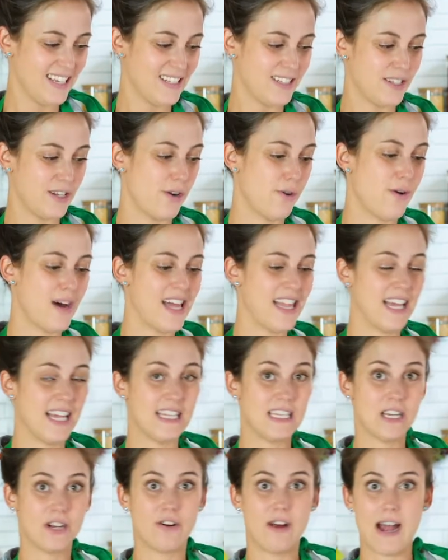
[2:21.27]
So I
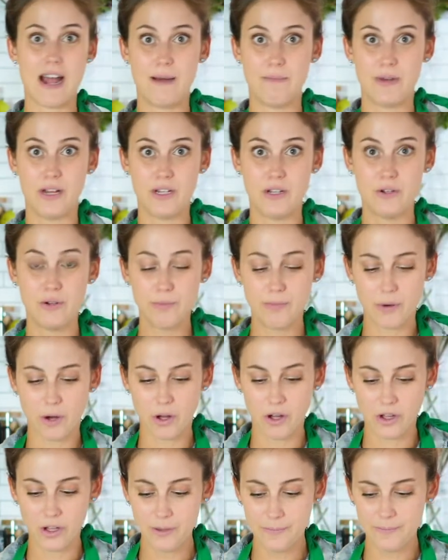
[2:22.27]
like to grab a new
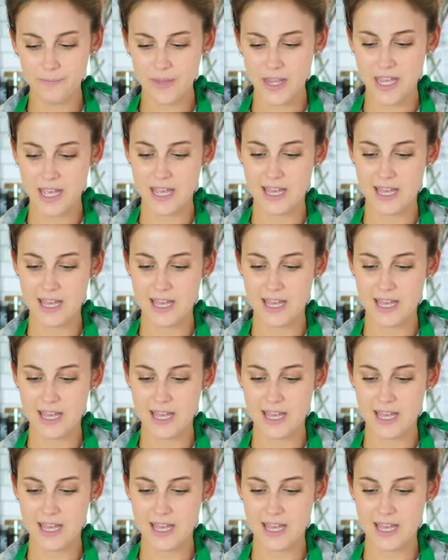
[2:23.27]
bowl,